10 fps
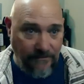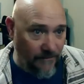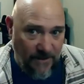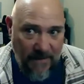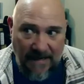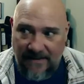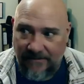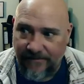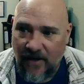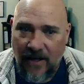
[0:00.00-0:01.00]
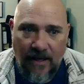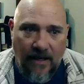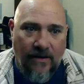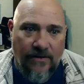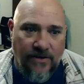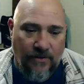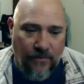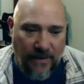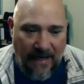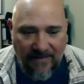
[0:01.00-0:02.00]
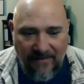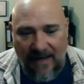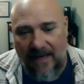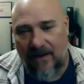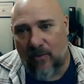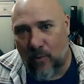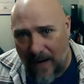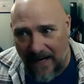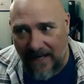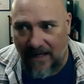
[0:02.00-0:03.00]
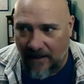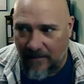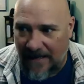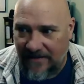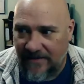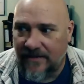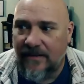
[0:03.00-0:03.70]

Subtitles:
It's amazing. So when I say why an LMS,